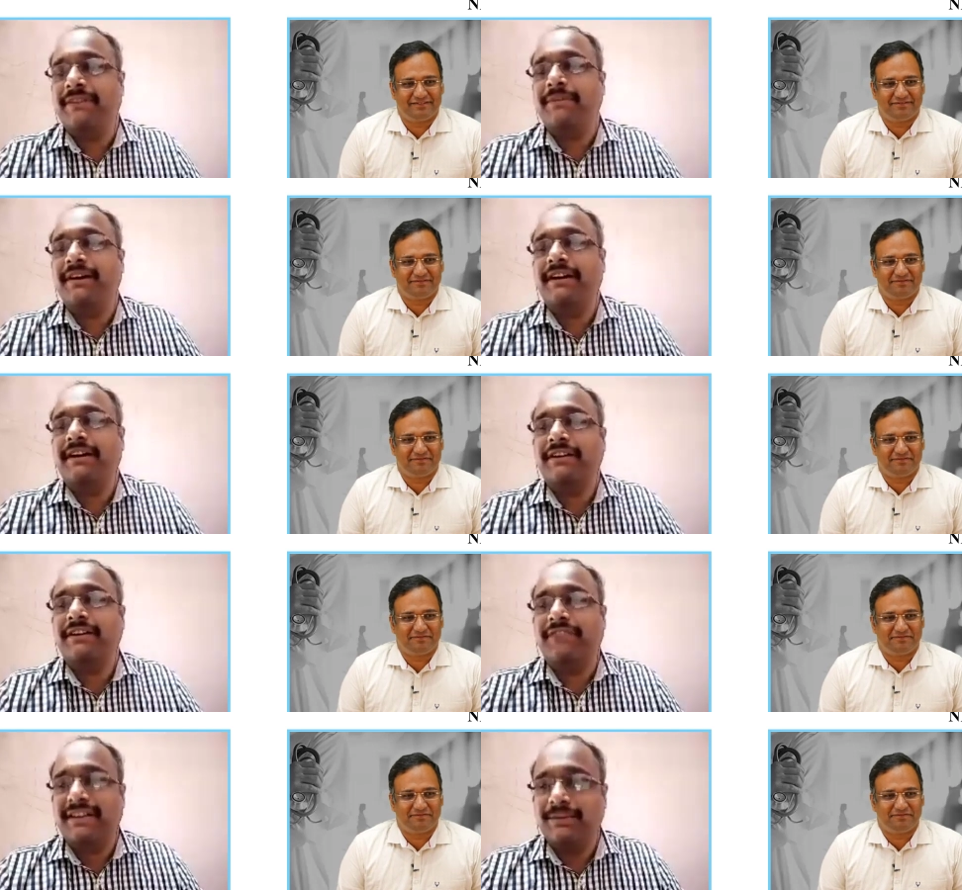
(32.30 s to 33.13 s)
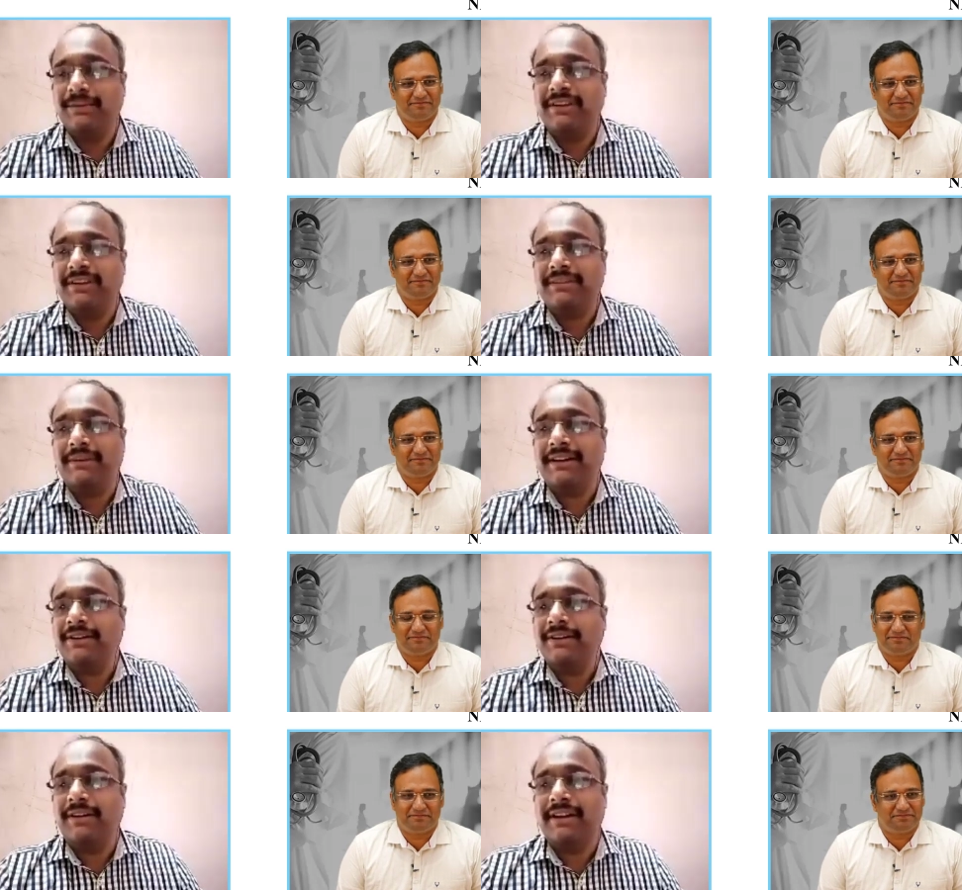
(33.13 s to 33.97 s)
Speaker 1: from uh, father Muller's
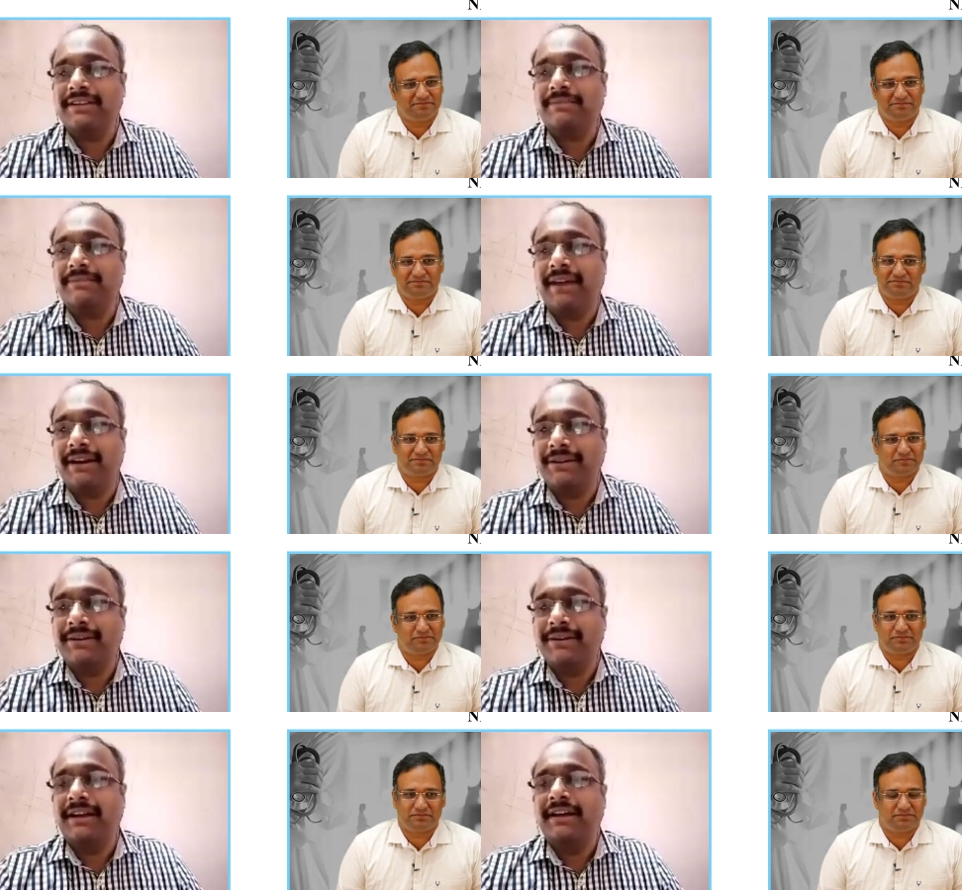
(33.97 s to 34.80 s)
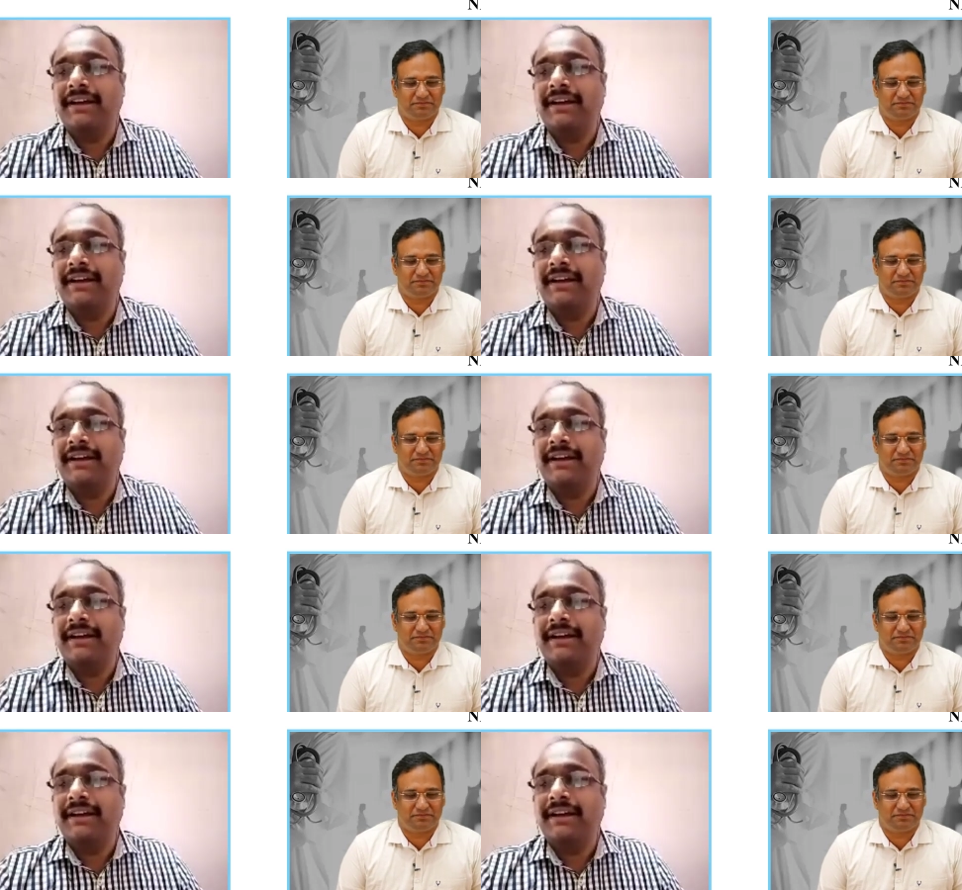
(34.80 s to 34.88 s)
medical college mangalore